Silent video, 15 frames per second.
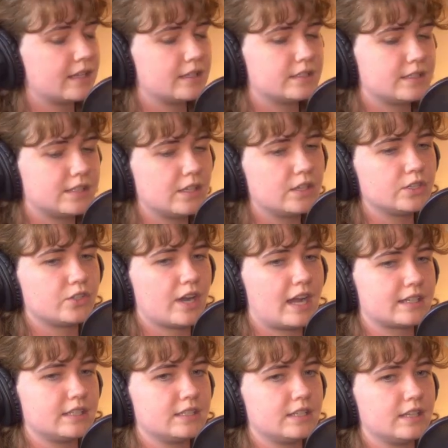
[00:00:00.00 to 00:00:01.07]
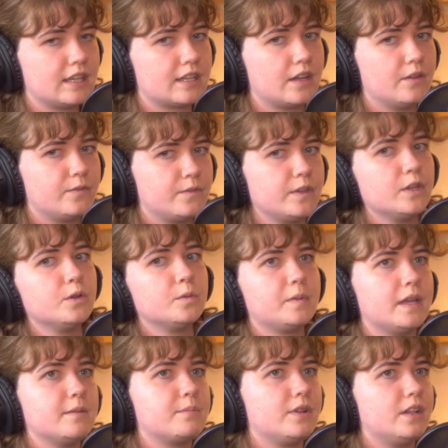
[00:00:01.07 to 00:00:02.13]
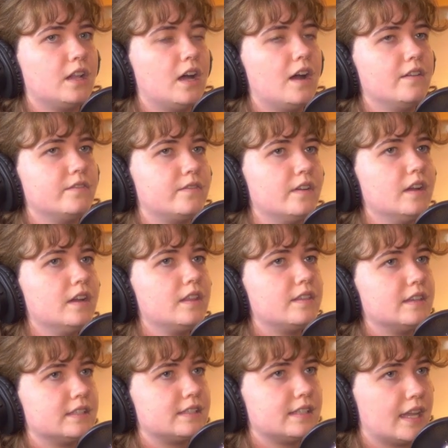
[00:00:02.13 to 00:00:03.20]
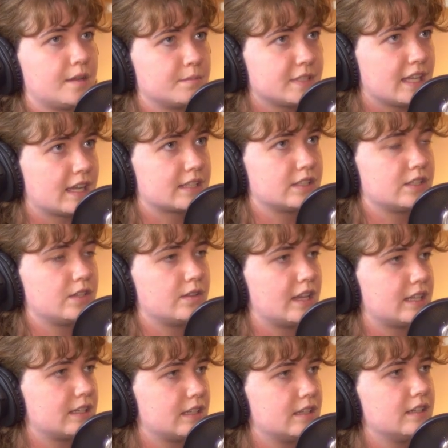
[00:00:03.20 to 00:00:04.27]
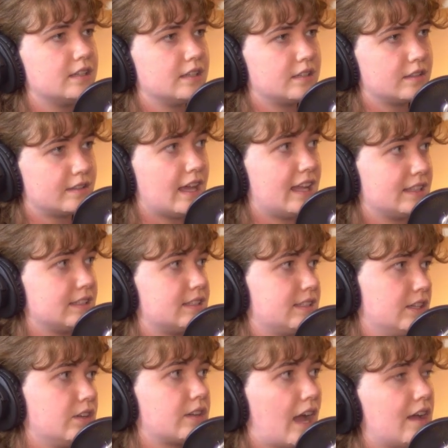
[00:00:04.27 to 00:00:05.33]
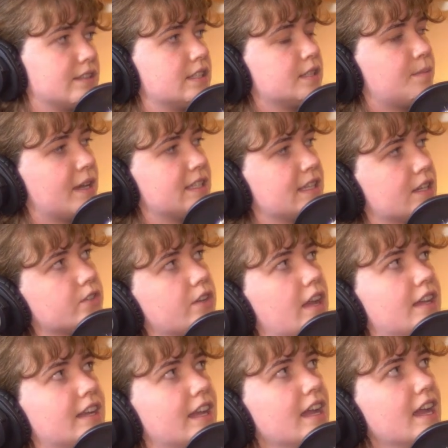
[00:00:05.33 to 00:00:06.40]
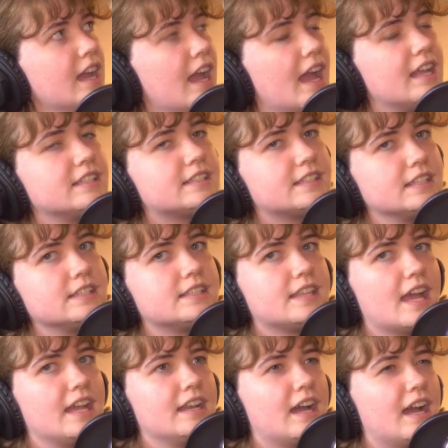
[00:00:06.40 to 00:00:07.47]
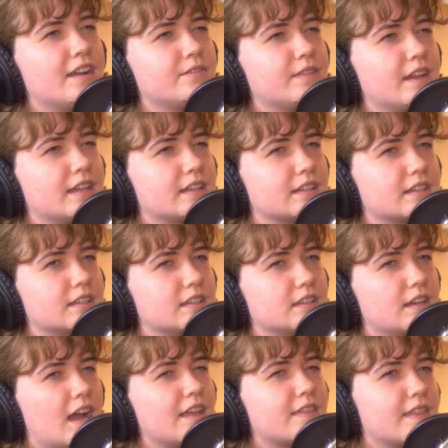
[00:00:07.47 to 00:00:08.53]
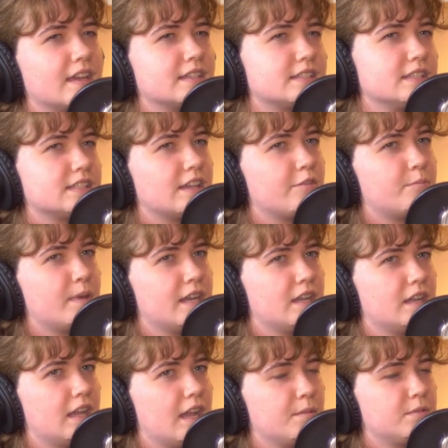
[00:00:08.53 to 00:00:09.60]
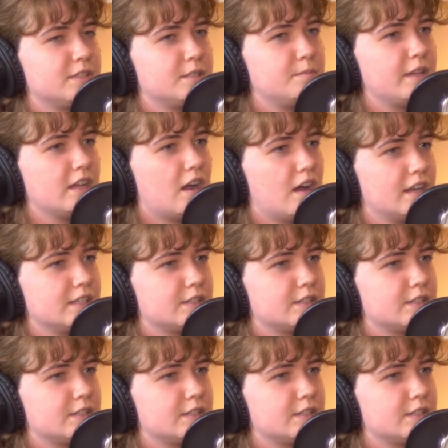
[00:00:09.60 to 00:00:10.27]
still attracted to like a few people of the same sex as you, like that still counts as bisexuality. And since then I think since I've been able to be honest